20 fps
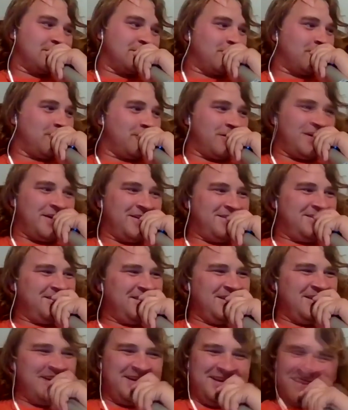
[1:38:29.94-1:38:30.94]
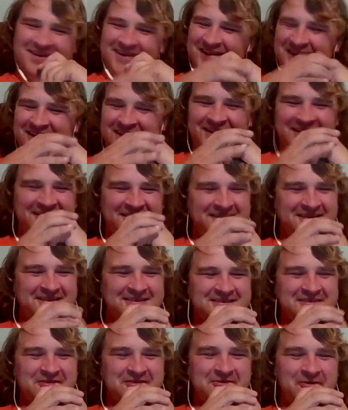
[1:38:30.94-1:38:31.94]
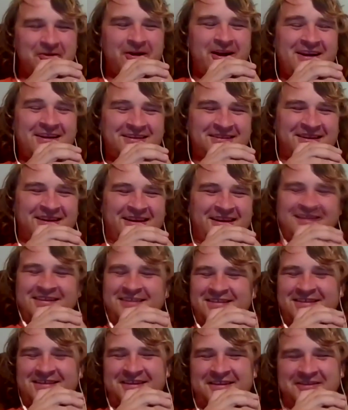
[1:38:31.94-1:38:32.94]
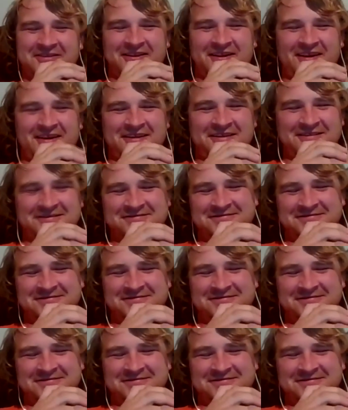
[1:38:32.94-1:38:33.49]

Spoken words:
crazy. That's so crazy. I don't get it.